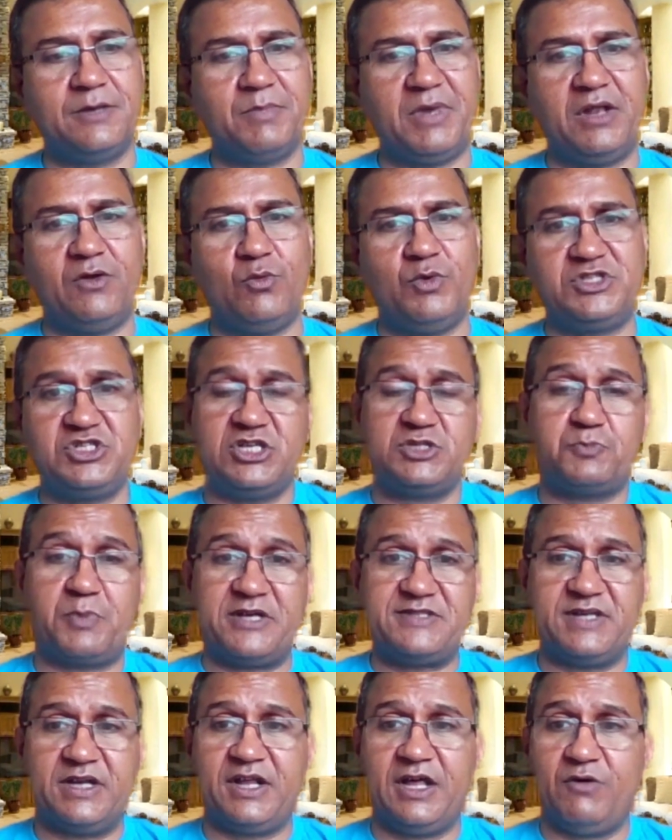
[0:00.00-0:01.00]
in which is
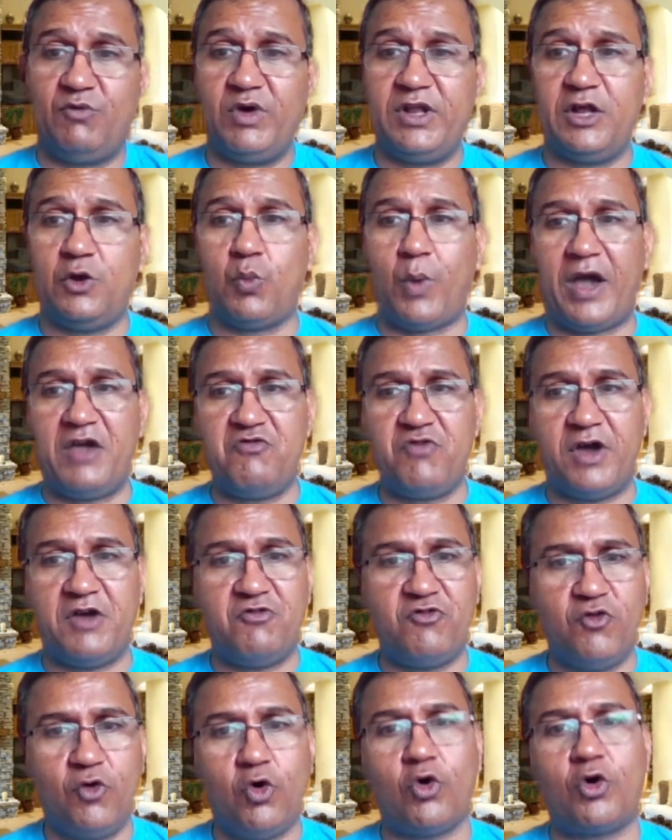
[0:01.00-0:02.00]
present even in Wi-Fi
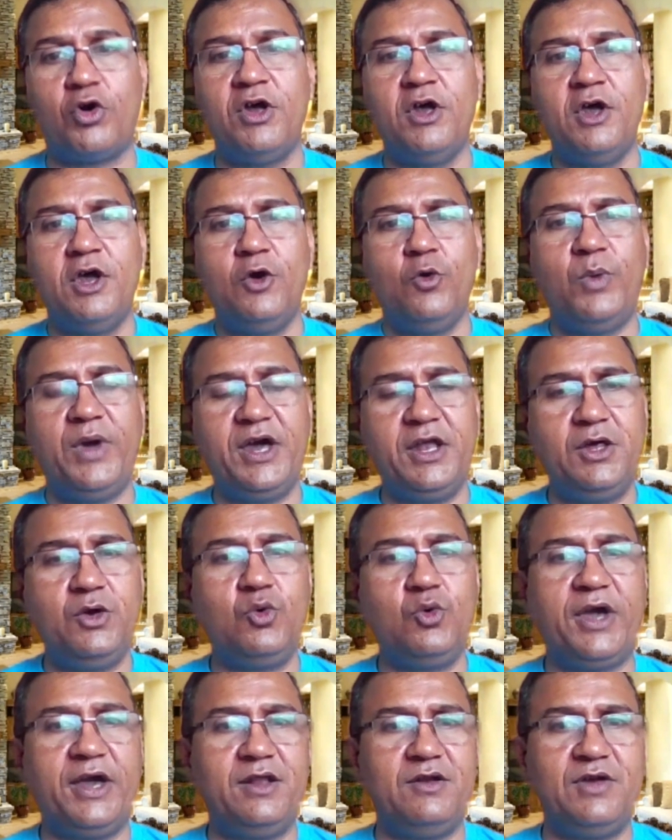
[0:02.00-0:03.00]
4, where you
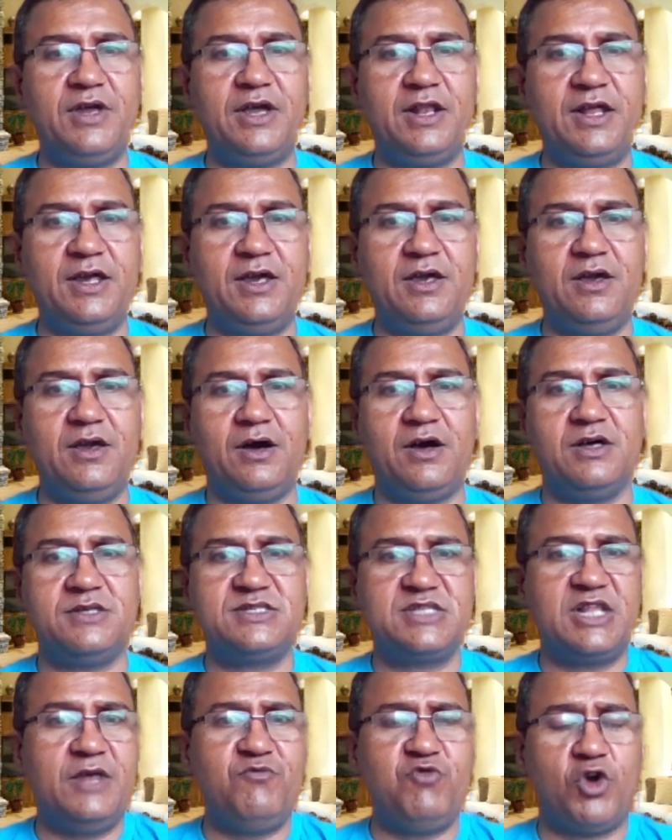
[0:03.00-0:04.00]
can really
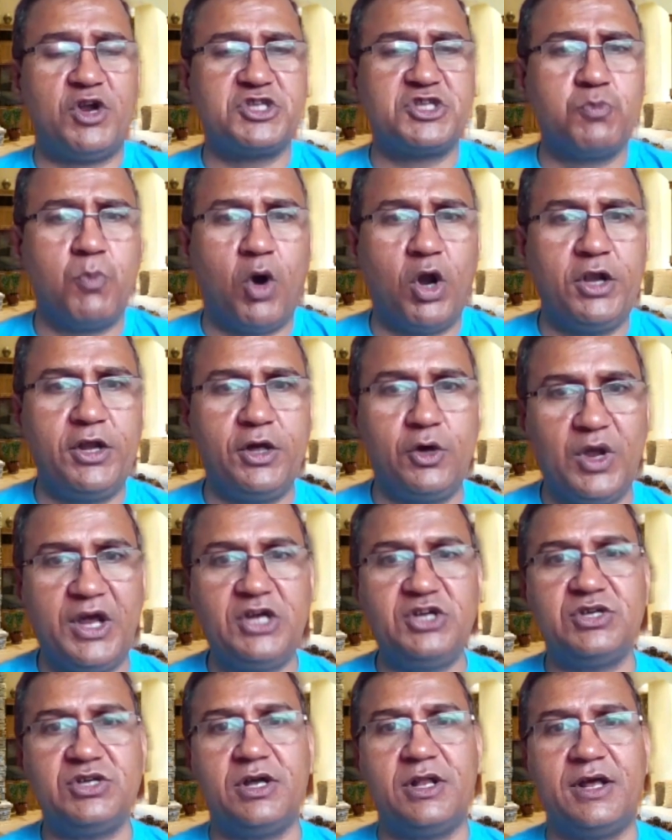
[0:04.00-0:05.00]
sleep for a small
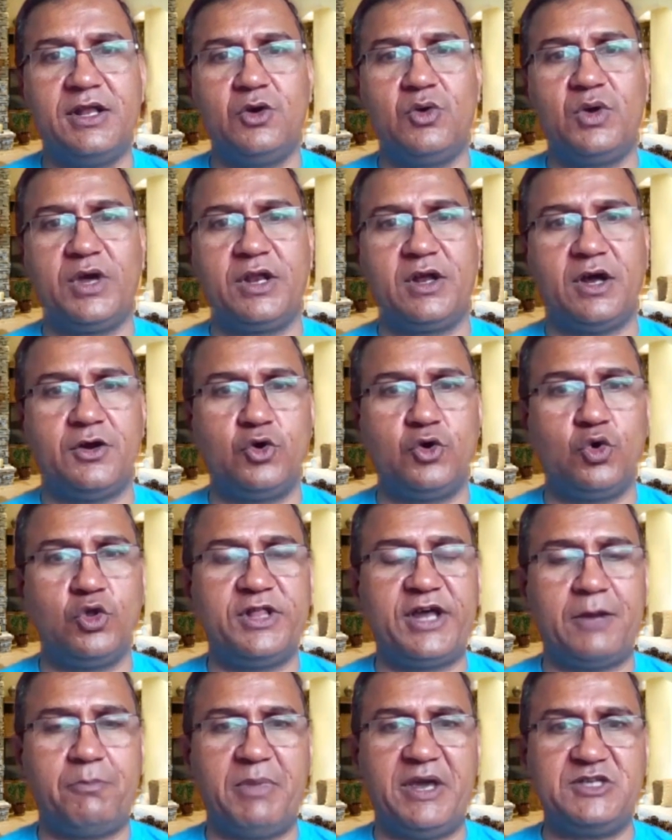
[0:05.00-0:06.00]
duration and you can control
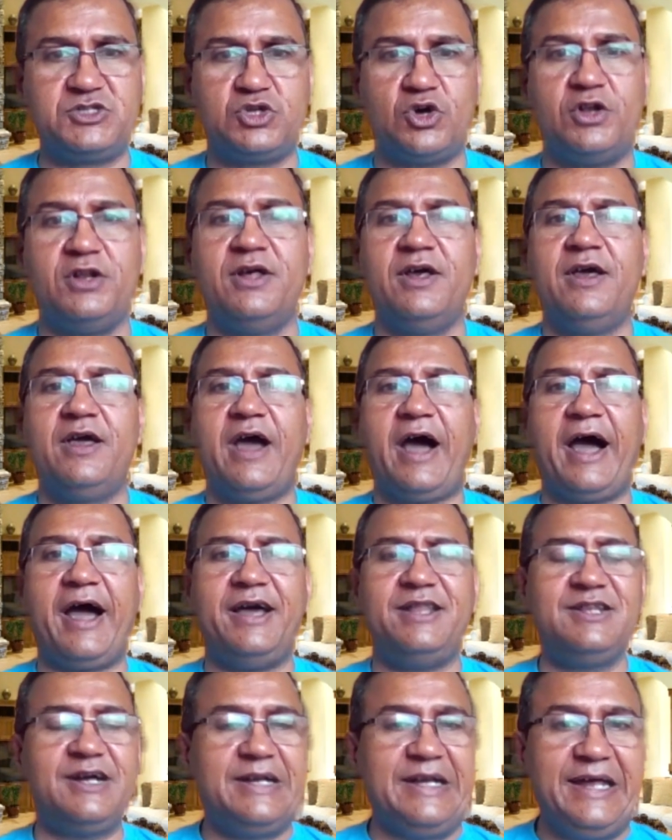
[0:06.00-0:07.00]
that based on
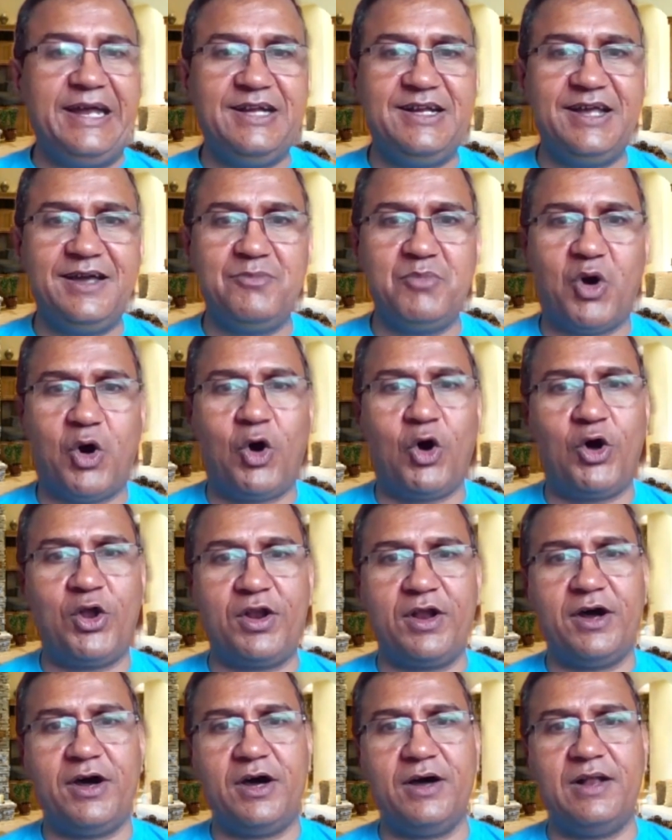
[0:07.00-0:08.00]
either DTIM
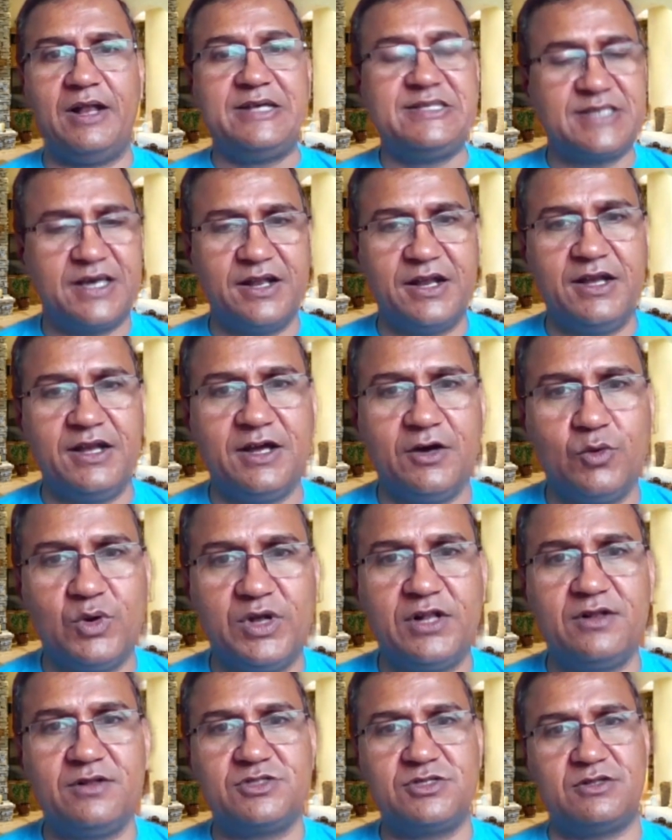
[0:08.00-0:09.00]
or listen
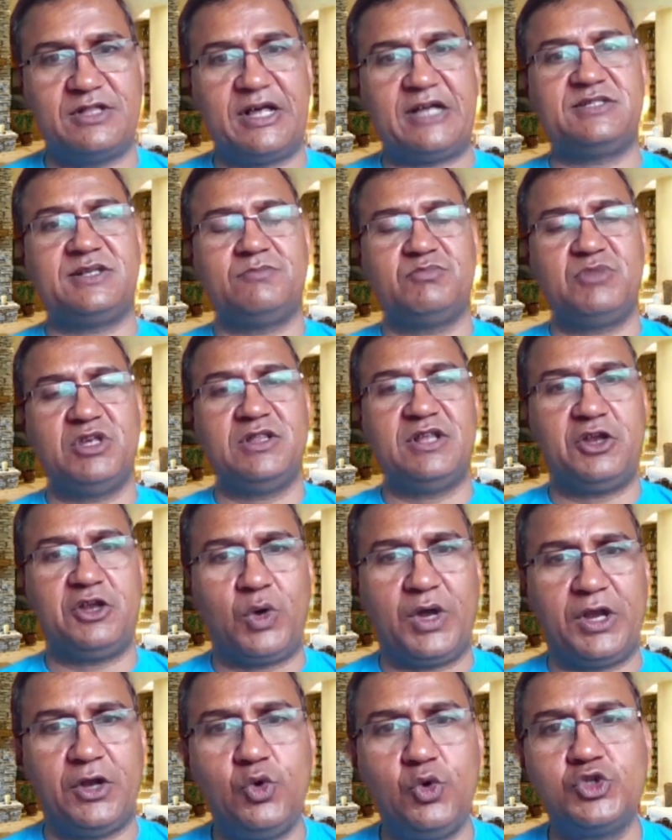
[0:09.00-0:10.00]
interval. So that's something that you
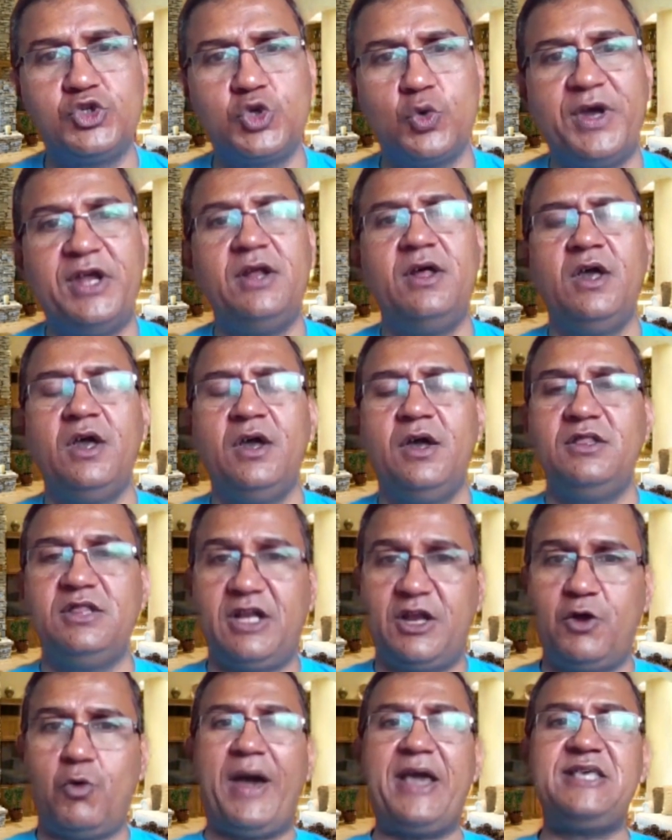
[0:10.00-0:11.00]
can do. So where the
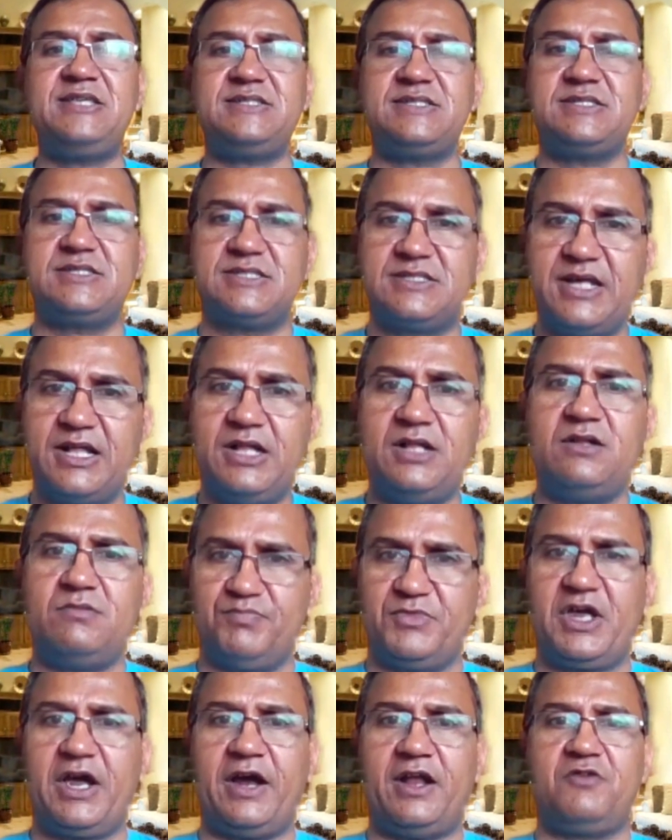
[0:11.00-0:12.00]
device still
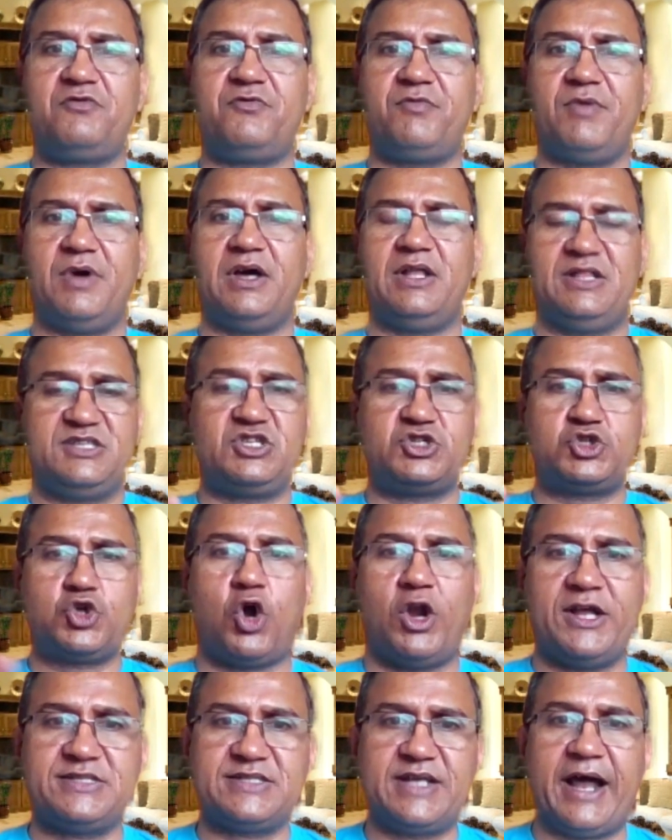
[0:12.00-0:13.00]
kind of, this is
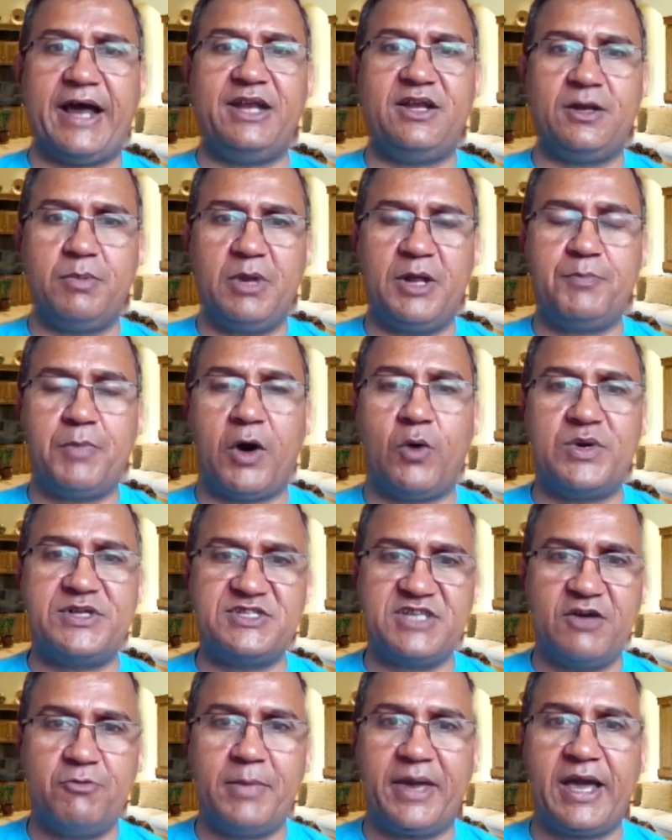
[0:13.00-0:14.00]
called as an IEEE power
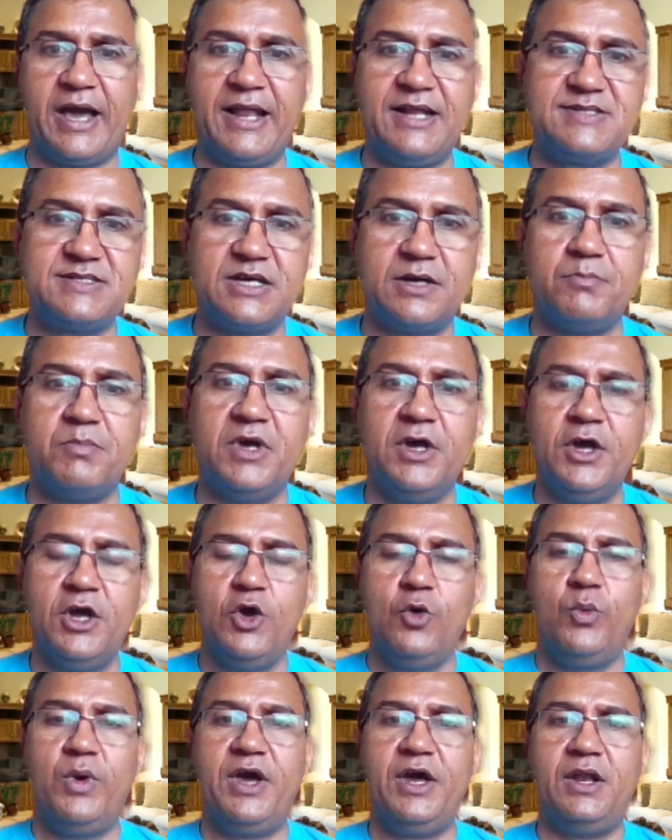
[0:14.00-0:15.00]
save mechanism,
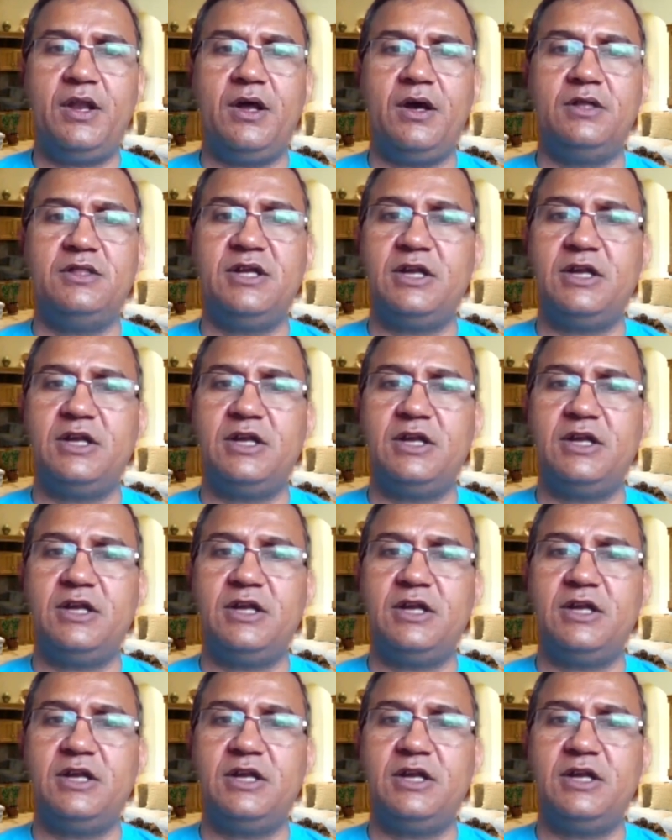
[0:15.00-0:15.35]
where the